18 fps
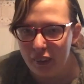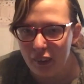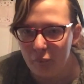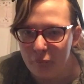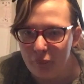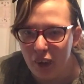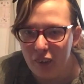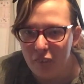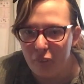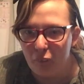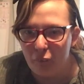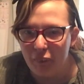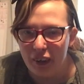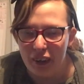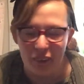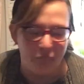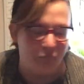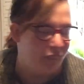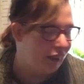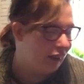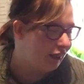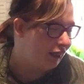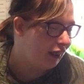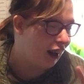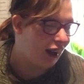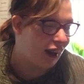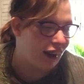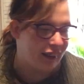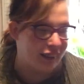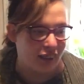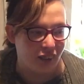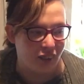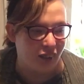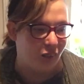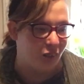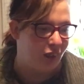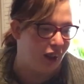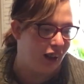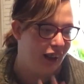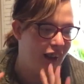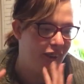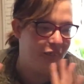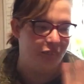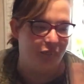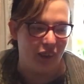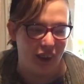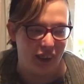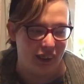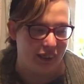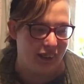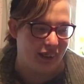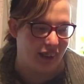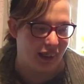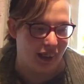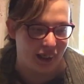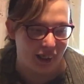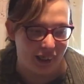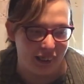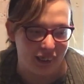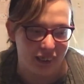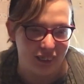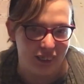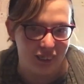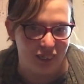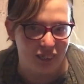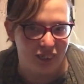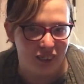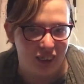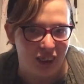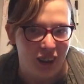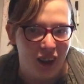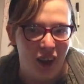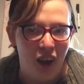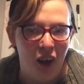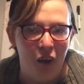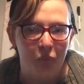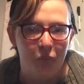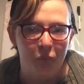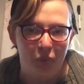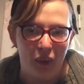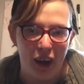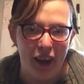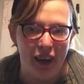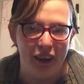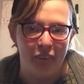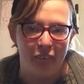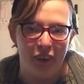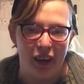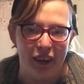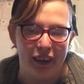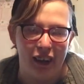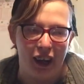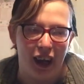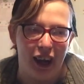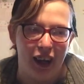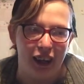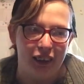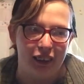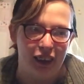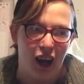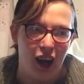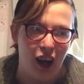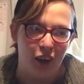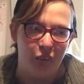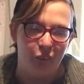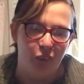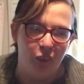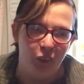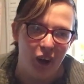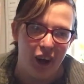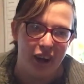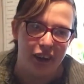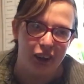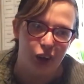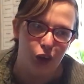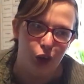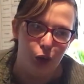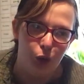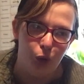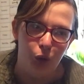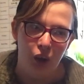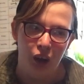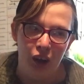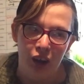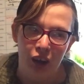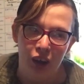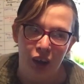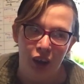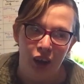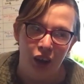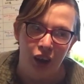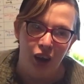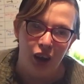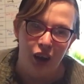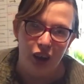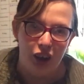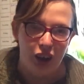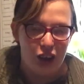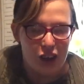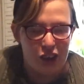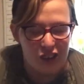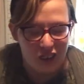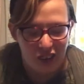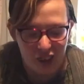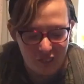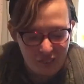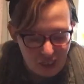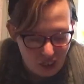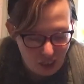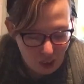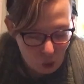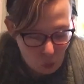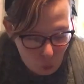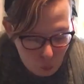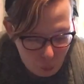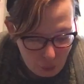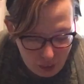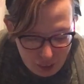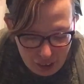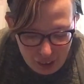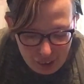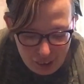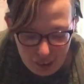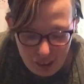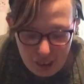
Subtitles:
in a bit of a weird mood, I don't know why, but yeah. But anyway, guys, I thought I'd do a drum roll, please.